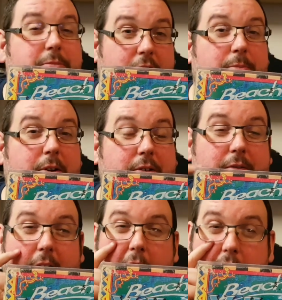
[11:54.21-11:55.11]
sometimes
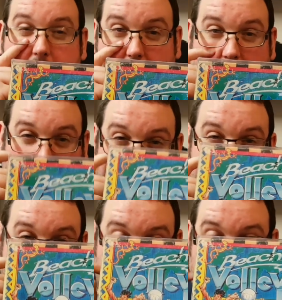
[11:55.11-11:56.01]
even 100 on
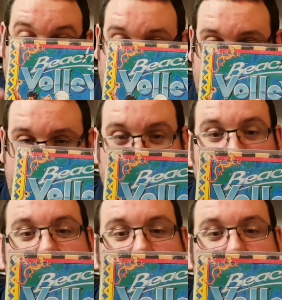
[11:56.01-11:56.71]
the ST for this.